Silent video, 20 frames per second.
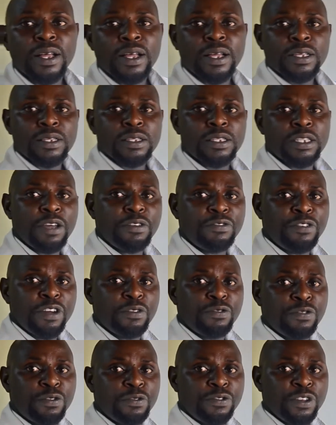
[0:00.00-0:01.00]

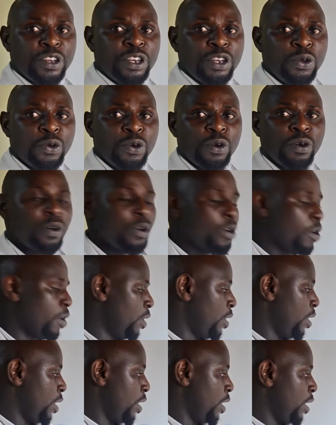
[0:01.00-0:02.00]
7th video
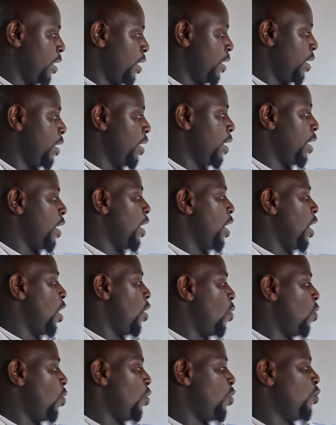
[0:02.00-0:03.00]

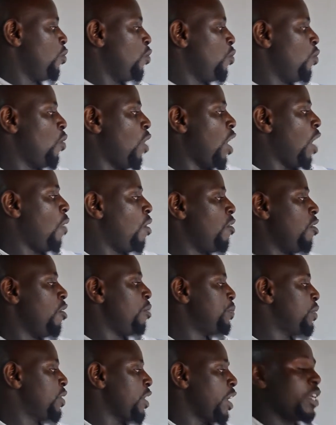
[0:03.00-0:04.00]
on our
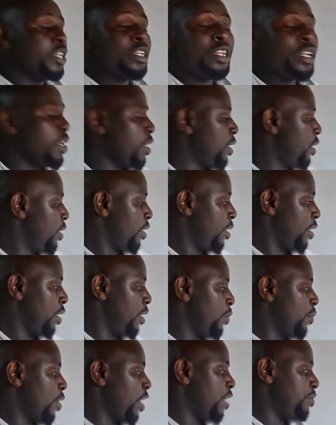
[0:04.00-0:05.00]
website,
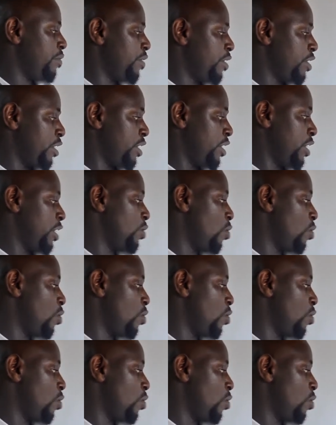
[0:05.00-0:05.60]
you can visit it